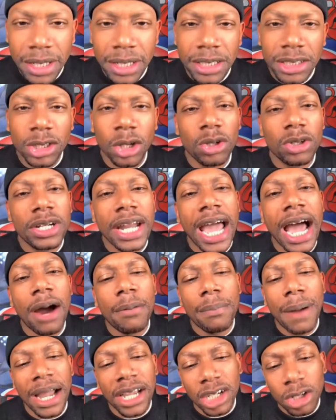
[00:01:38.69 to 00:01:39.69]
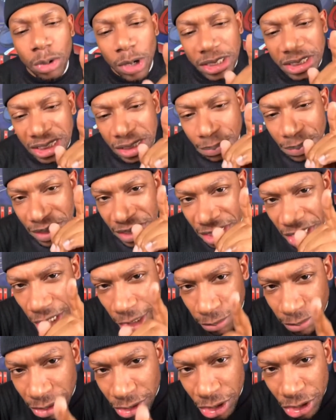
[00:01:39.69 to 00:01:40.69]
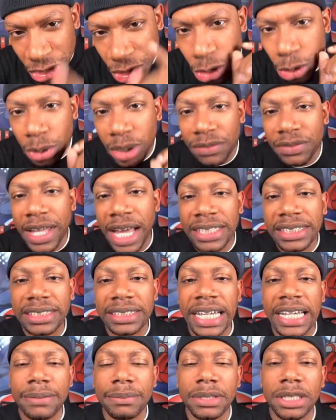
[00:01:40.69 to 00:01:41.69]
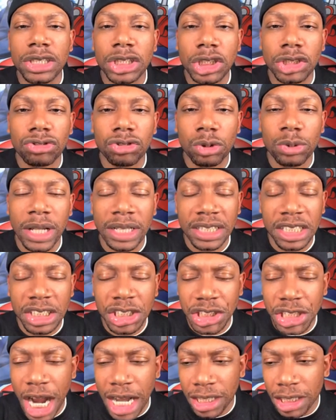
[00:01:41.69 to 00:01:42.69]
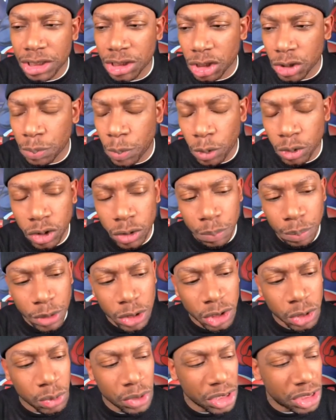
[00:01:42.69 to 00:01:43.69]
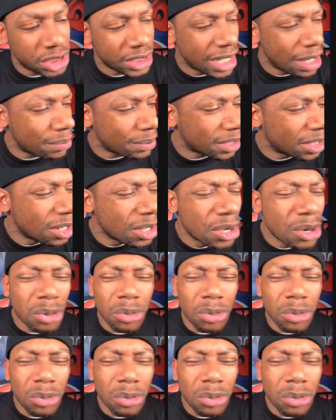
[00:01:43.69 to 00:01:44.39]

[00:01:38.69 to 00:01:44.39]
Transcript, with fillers: So now my question becomes to you: If that statement is true, that the challenger is supposed to pursue the champion,